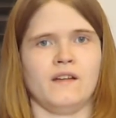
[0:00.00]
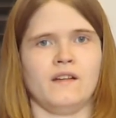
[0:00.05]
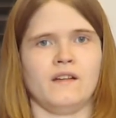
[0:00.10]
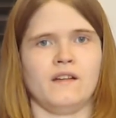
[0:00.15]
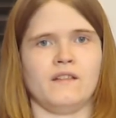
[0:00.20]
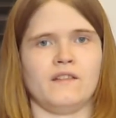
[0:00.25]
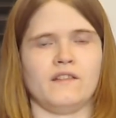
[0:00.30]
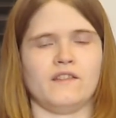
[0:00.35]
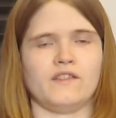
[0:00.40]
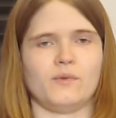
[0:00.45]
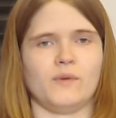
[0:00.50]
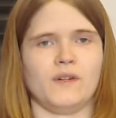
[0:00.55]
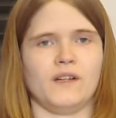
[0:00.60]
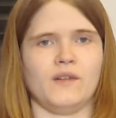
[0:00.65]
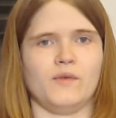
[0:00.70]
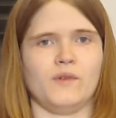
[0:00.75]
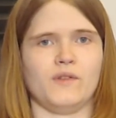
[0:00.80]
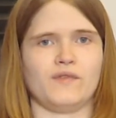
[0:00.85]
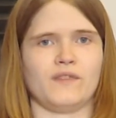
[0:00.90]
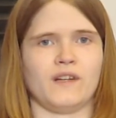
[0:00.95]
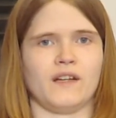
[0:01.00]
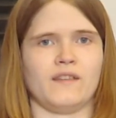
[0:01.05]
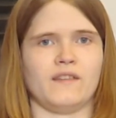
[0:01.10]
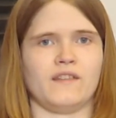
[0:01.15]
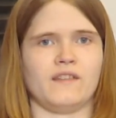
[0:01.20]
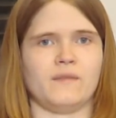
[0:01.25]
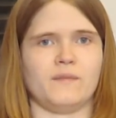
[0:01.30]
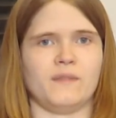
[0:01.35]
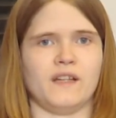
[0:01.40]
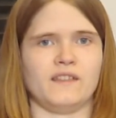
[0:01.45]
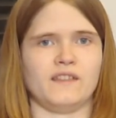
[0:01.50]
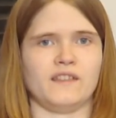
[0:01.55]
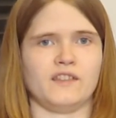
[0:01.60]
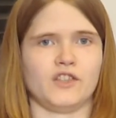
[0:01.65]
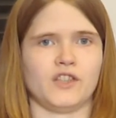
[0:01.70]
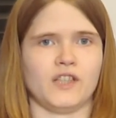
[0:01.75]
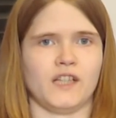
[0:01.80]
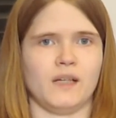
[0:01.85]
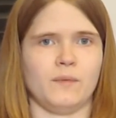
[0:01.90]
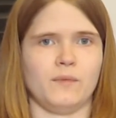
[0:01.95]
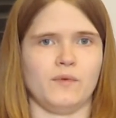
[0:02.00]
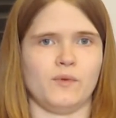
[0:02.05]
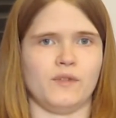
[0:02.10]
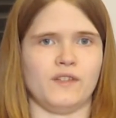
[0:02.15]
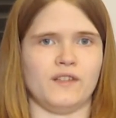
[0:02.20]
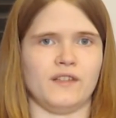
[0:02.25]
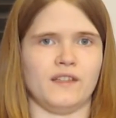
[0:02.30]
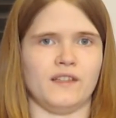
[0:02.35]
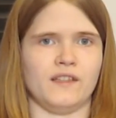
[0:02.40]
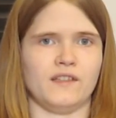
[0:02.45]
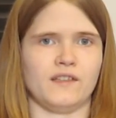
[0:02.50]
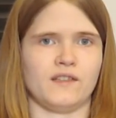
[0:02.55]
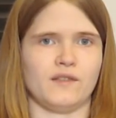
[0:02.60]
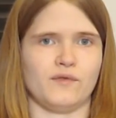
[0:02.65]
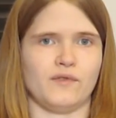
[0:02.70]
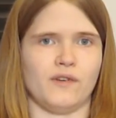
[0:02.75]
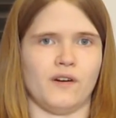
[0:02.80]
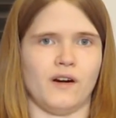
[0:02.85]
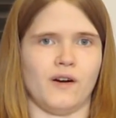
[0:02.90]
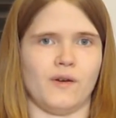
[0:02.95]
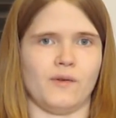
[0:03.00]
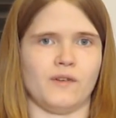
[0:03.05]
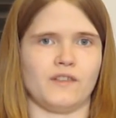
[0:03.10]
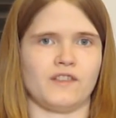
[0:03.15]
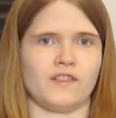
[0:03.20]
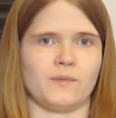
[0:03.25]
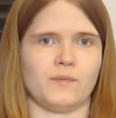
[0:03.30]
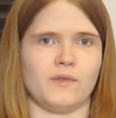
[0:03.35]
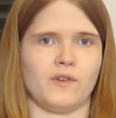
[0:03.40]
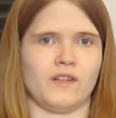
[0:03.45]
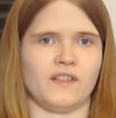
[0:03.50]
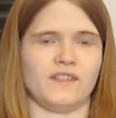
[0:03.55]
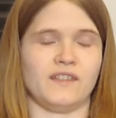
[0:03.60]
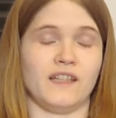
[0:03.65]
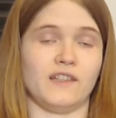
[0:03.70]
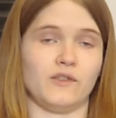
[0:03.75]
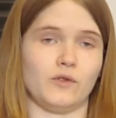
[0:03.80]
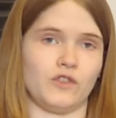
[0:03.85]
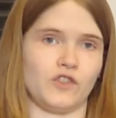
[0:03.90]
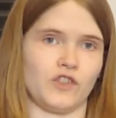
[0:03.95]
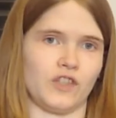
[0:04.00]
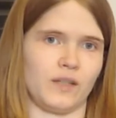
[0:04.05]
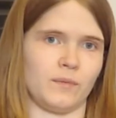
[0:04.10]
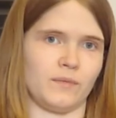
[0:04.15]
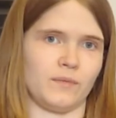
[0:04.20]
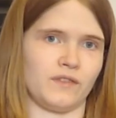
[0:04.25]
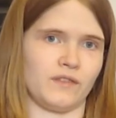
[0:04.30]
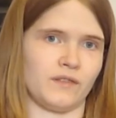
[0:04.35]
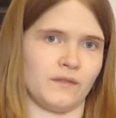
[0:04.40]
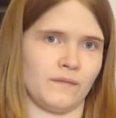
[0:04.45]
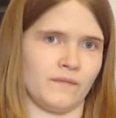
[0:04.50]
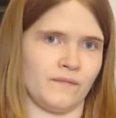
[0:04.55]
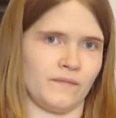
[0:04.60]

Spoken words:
This way we've got the basic shape we need for our smaller tetrad shapes.